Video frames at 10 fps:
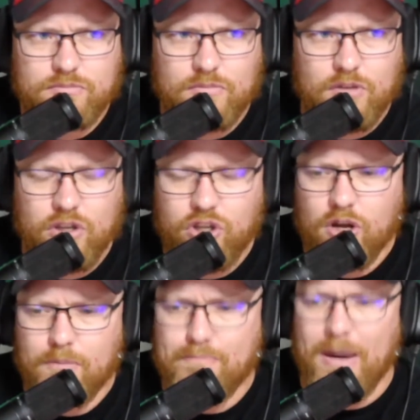you know,
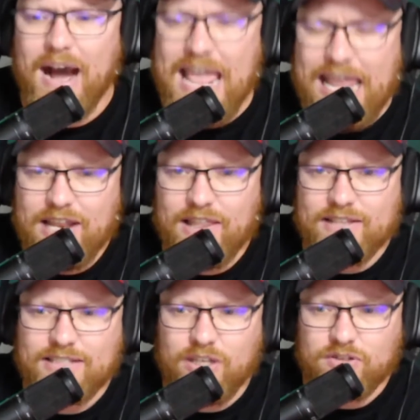buying into this
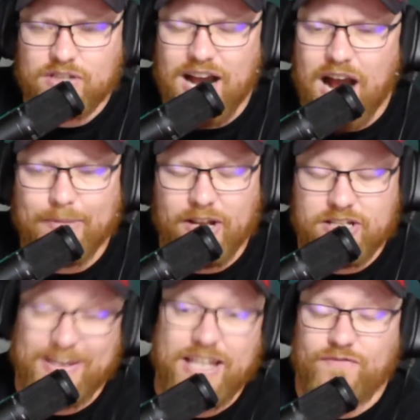skills competition.
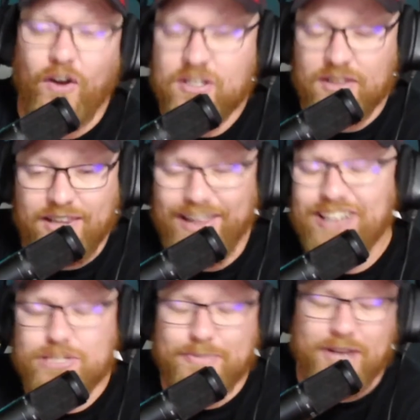Because first, let's
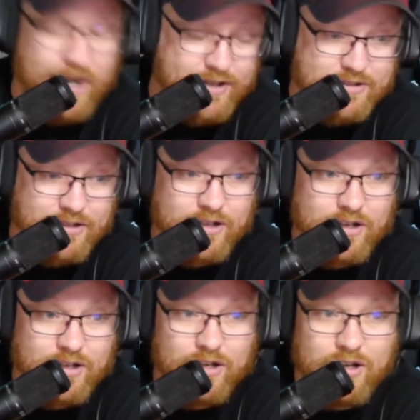just be honest.
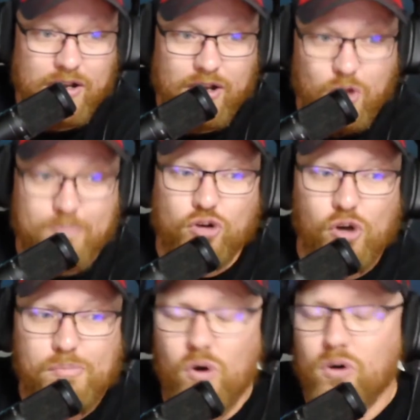The Pro
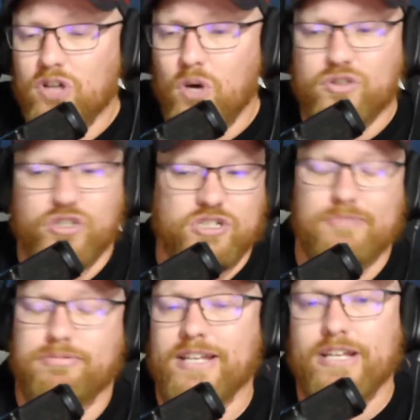Bowl alone was just
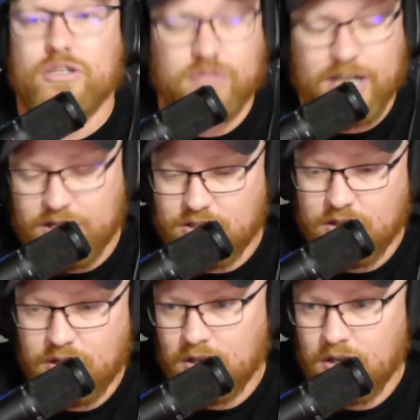complete trash.
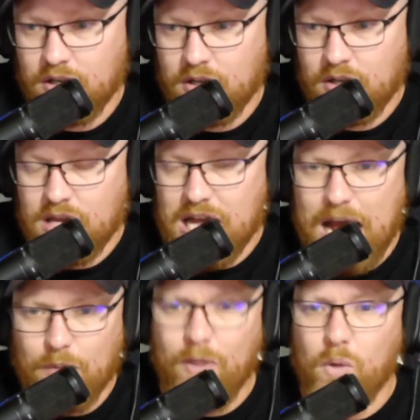
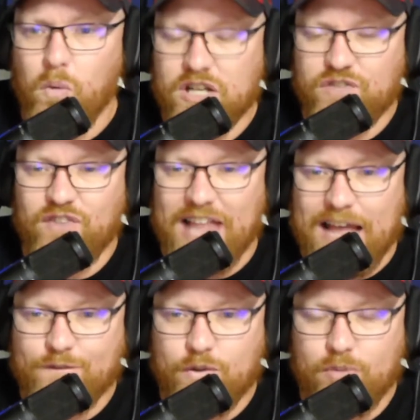I'd rather watch flag
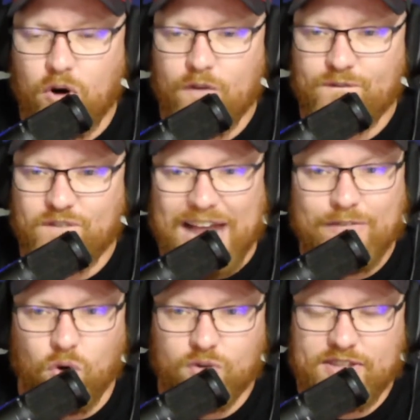football and
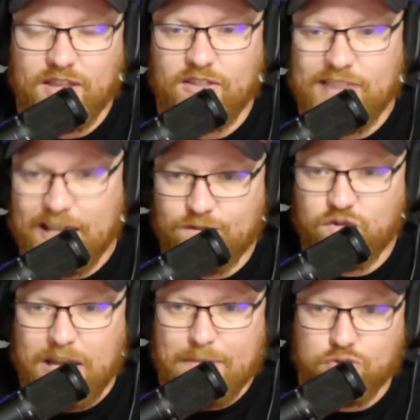five-year-olds than that
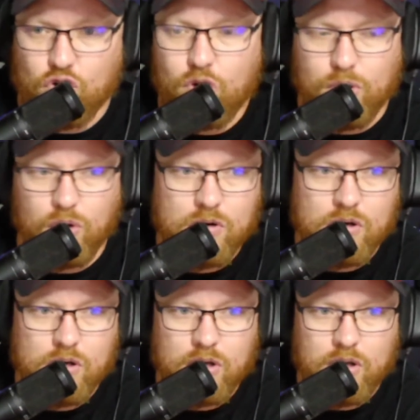freaking Pro Bowl.
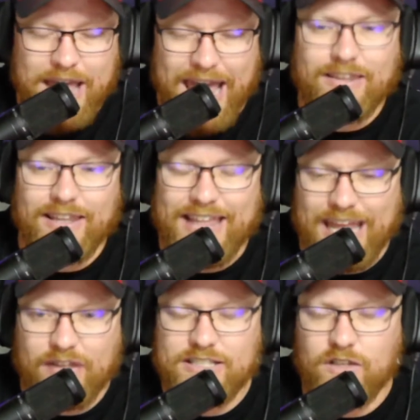And, like,
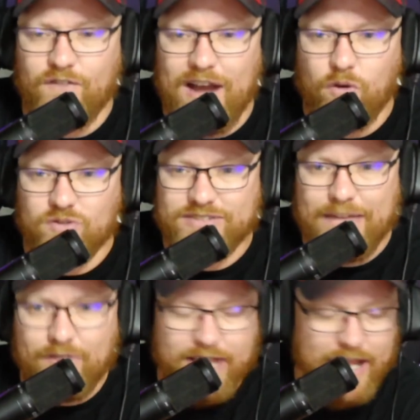at least the five-year-olds give
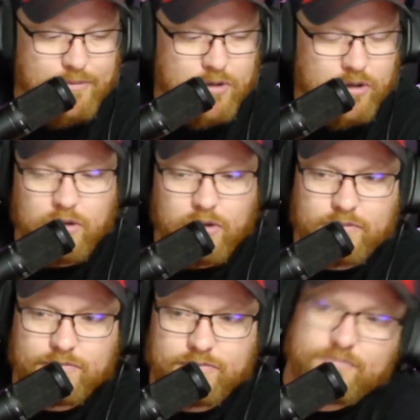a damn.
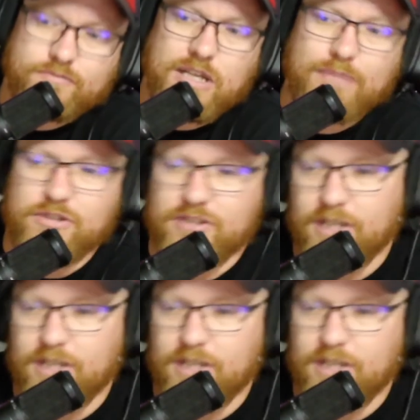I'm just saying.